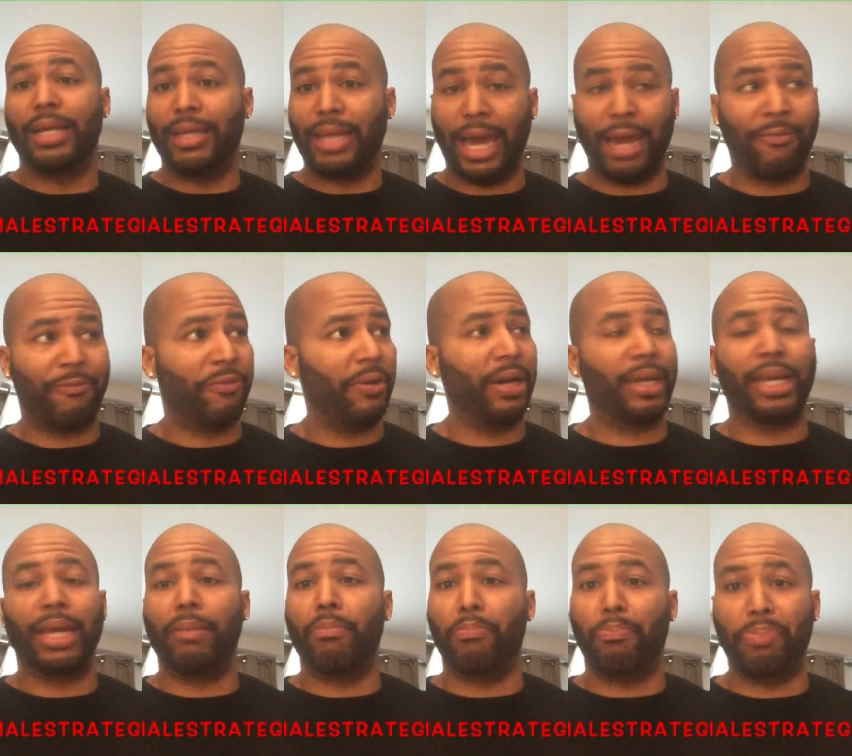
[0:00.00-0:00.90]
that
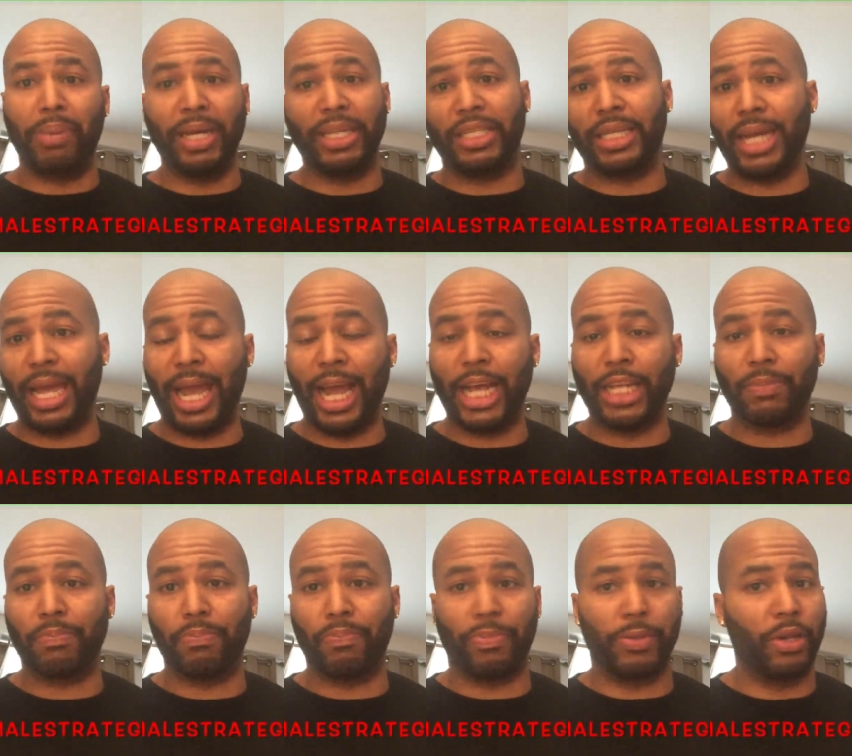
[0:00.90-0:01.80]
fucking bitchy
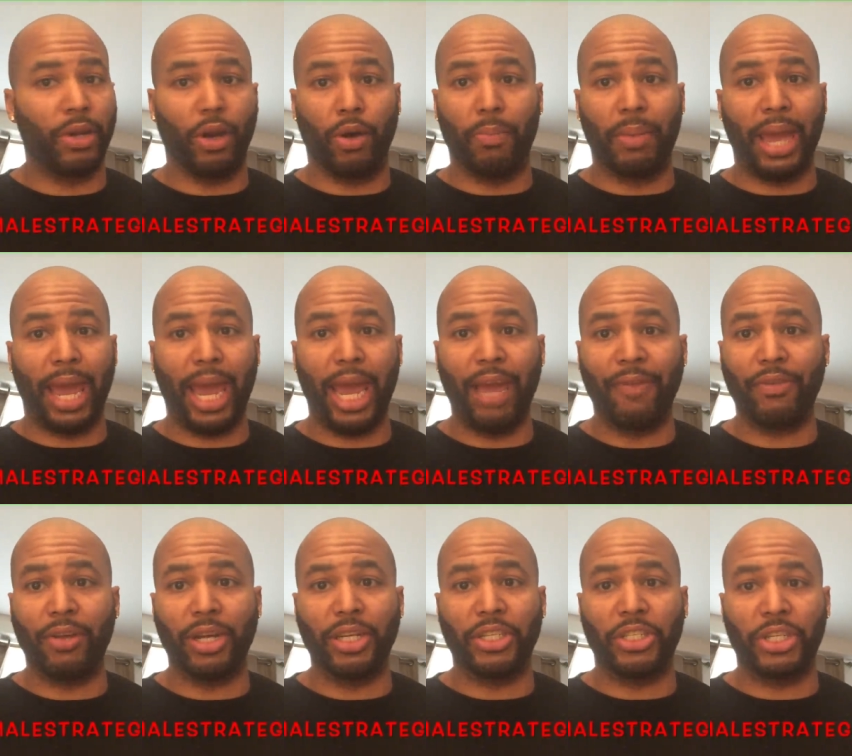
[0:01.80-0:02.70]
ass, you know,
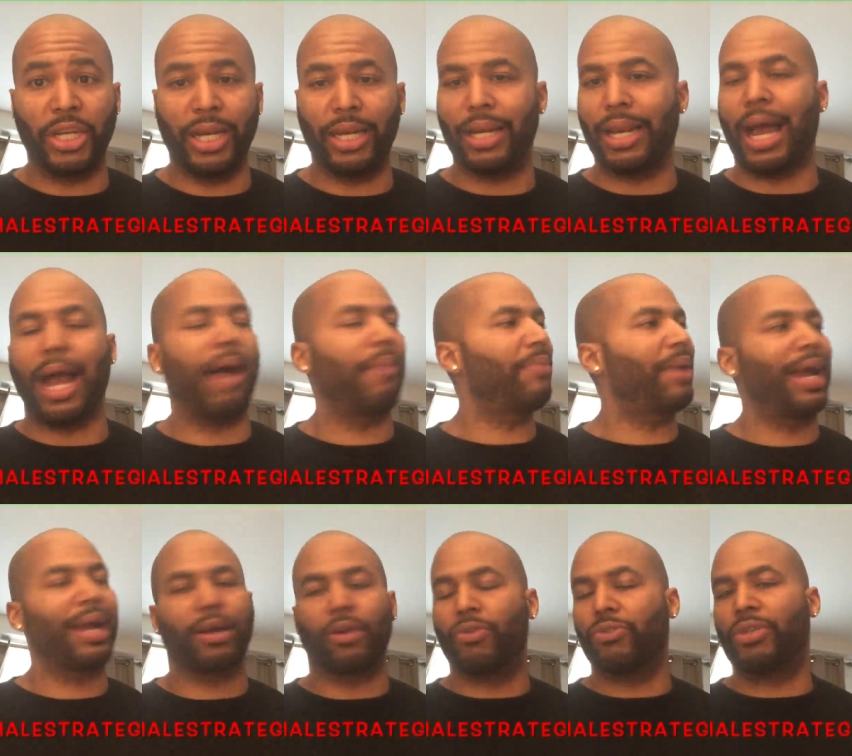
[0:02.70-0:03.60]
behavior and shit, I'm
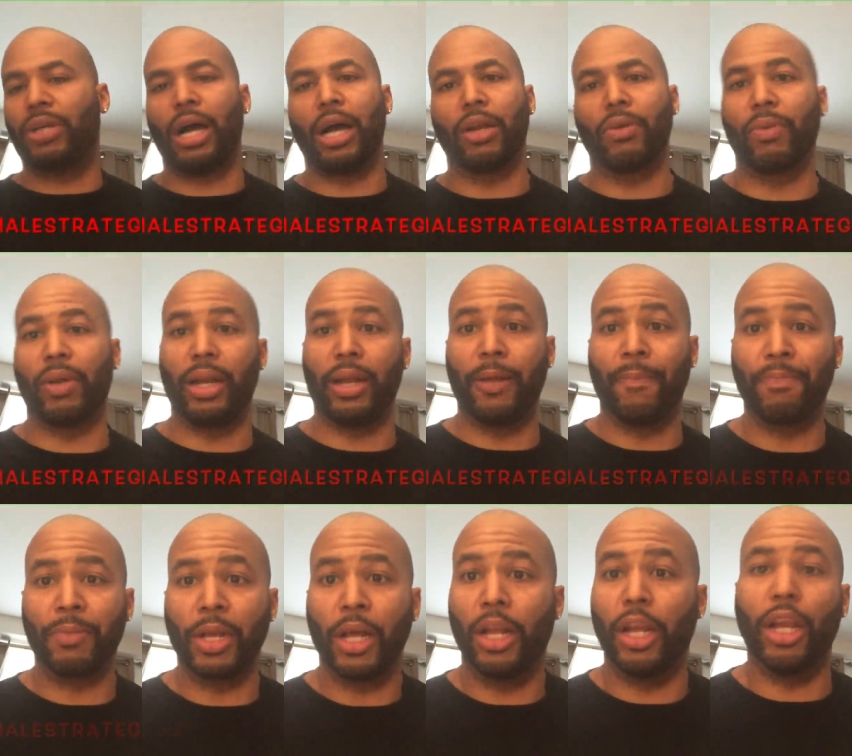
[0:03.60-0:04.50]
not going to tolerate it.
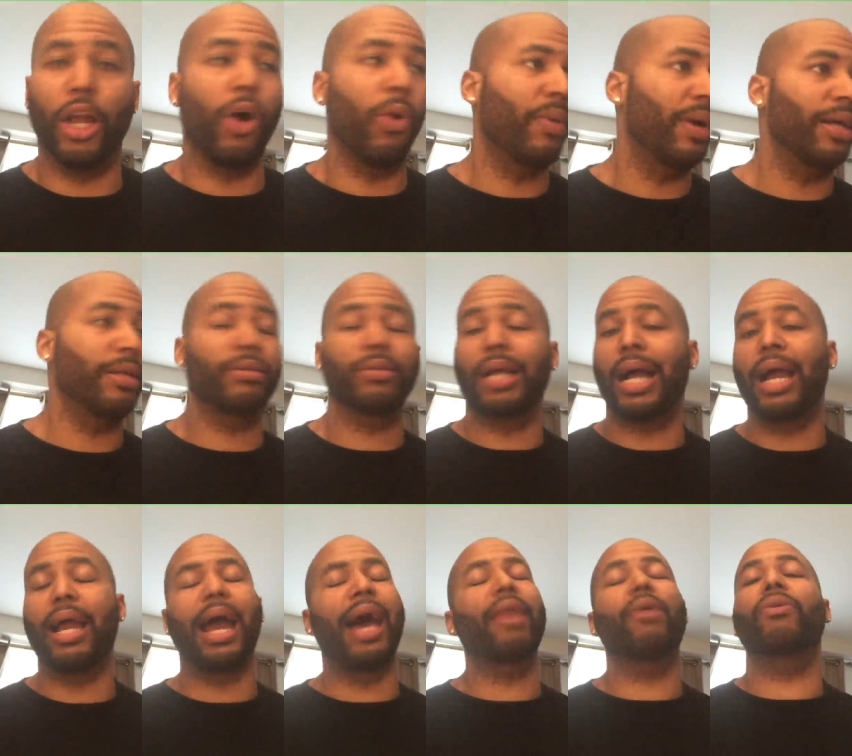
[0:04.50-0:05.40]
Low interest,
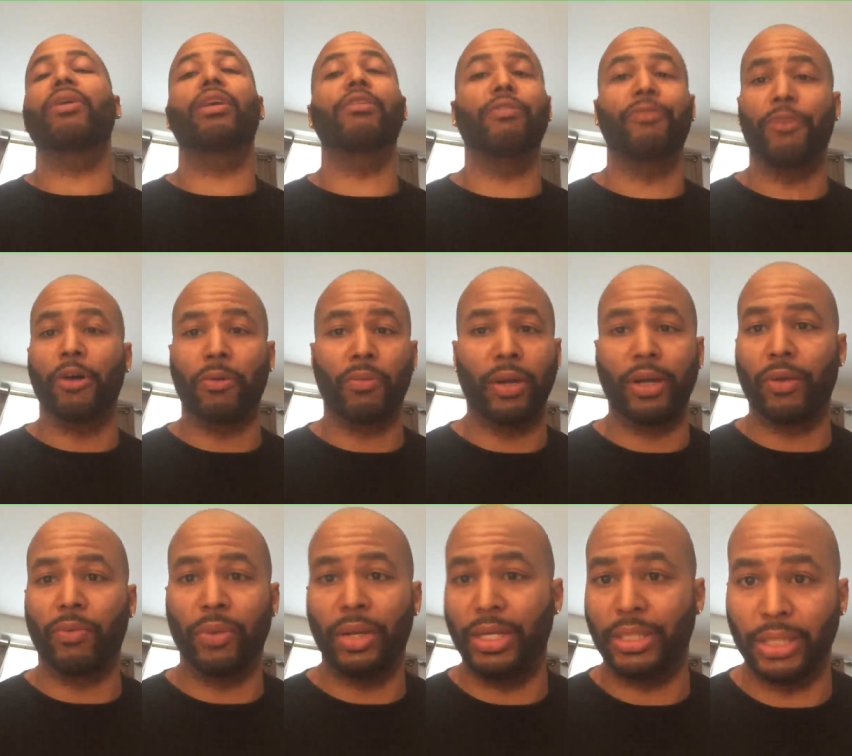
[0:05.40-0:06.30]
high, I don't give a fuck what
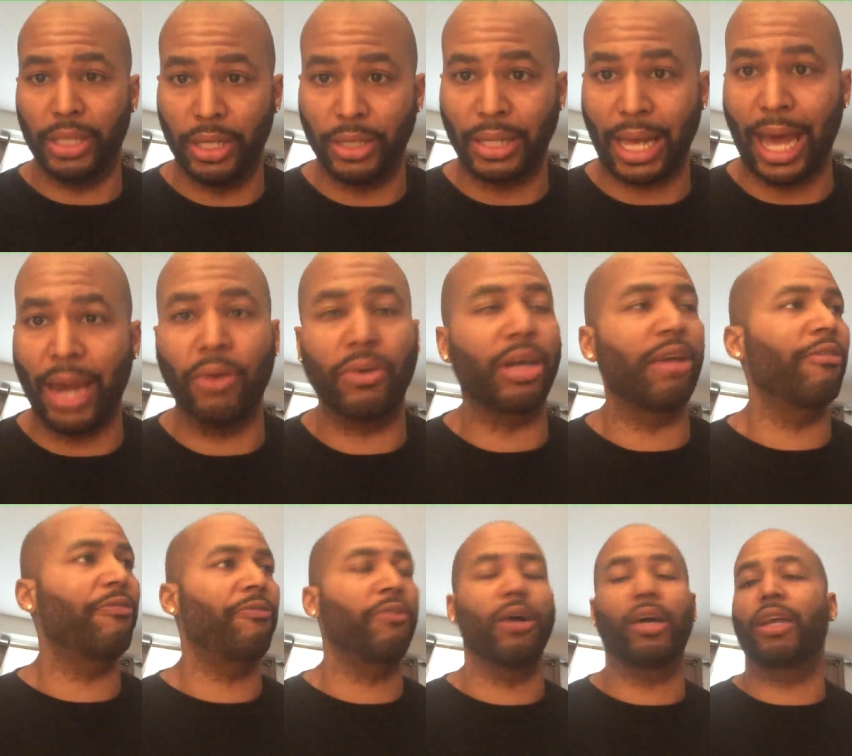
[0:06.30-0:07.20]
the reason is. I don't give
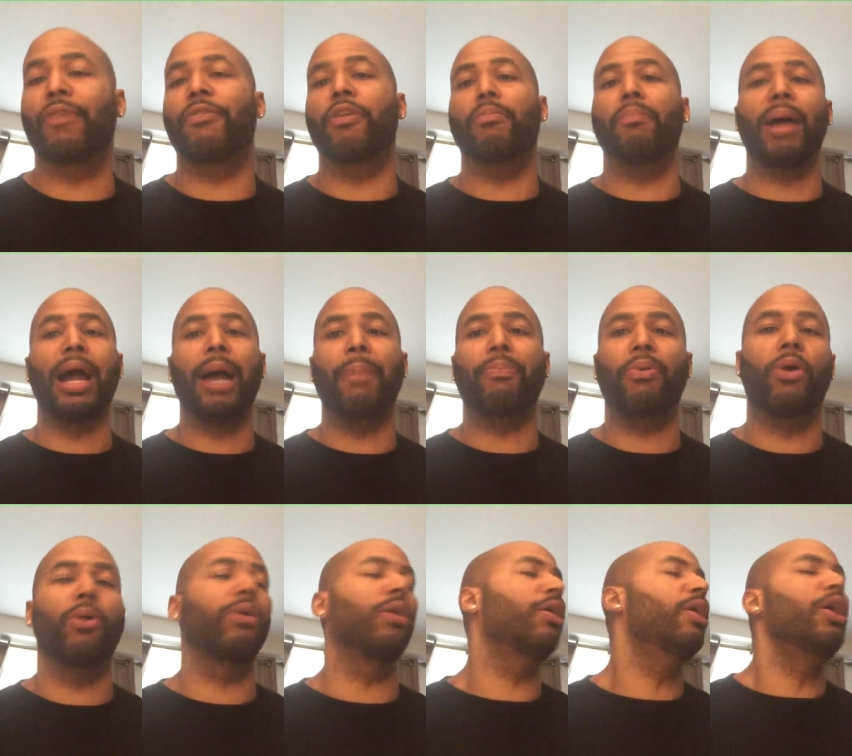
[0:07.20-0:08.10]
a fuck if you're
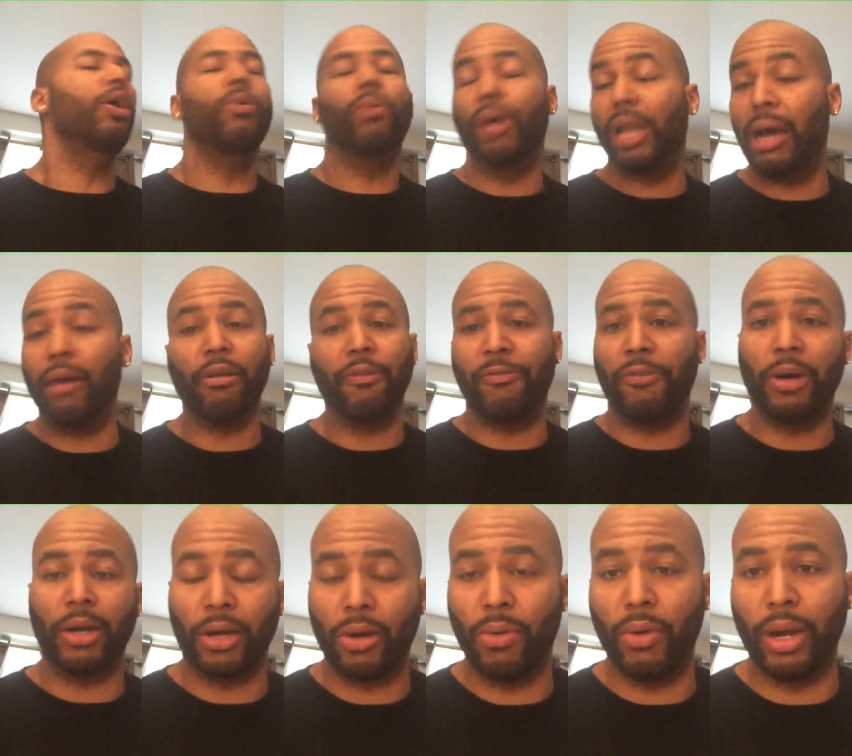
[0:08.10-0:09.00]
bipolar, whatever the
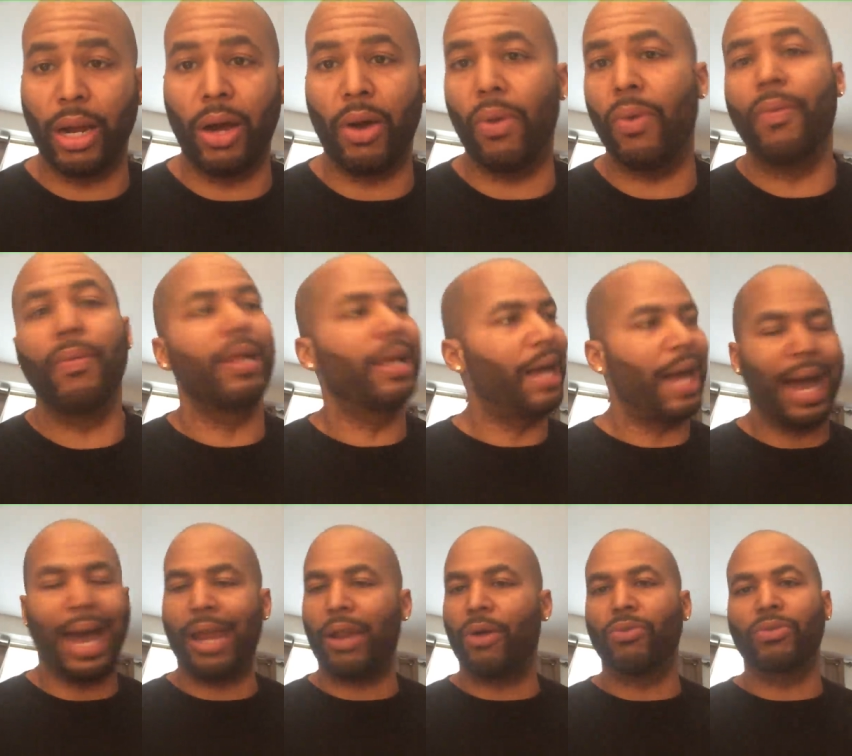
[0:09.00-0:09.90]
fuck going on,
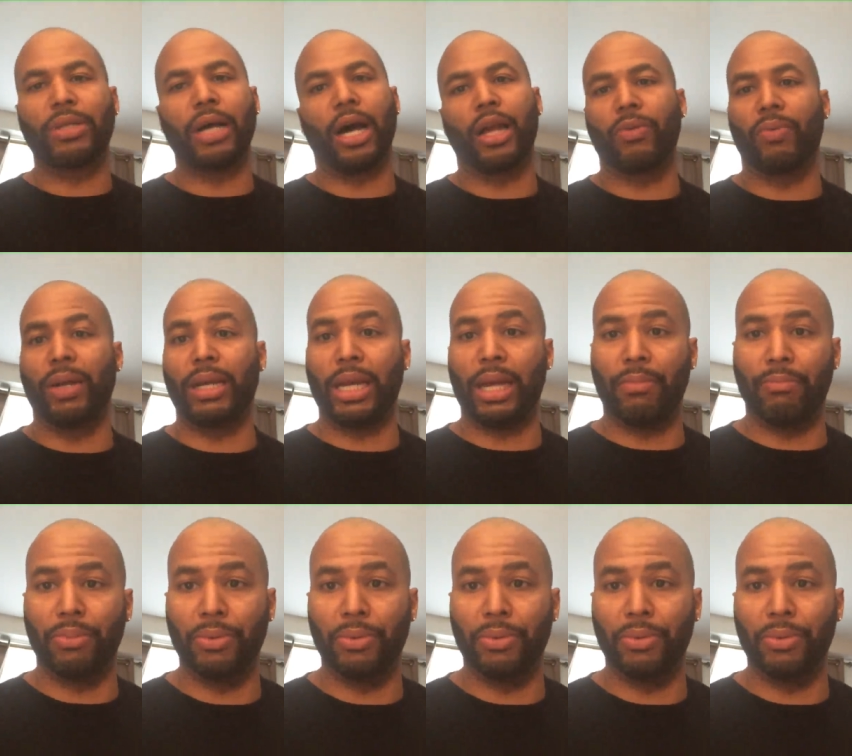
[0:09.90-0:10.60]
I don't tolerate that